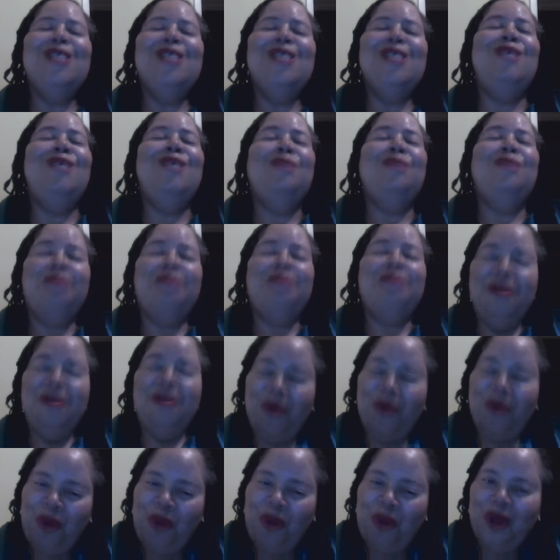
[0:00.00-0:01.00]
You will be
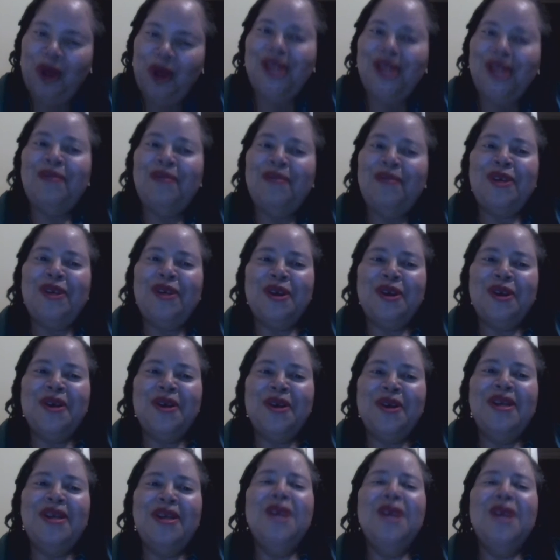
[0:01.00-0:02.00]
rewarded in
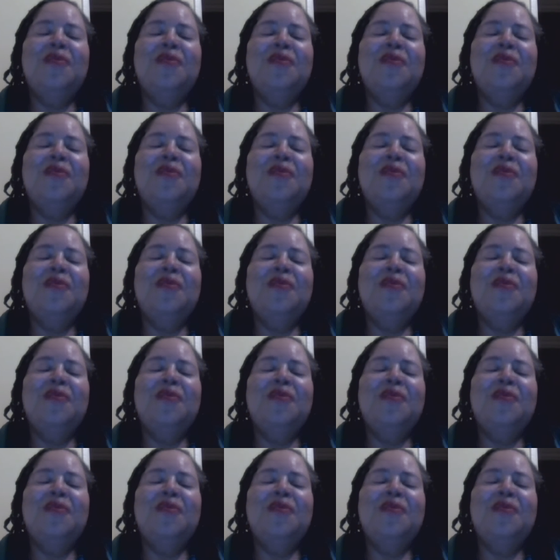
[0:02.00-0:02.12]
return.